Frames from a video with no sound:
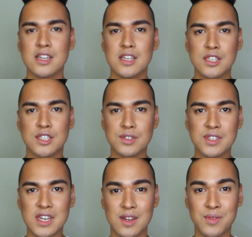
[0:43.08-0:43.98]
So
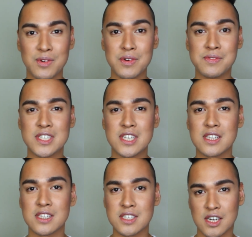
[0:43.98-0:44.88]
today we're
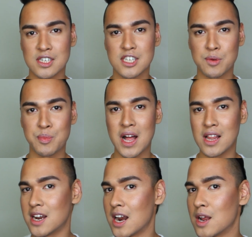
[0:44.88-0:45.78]
revisiting the Dark Star
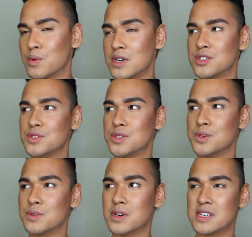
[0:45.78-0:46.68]
palette, and I wanted to
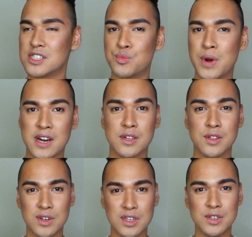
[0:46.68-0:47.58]
do a dramatic
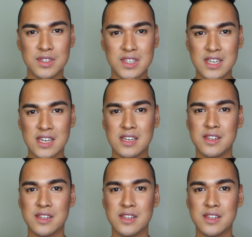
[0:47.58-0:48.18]
look using it.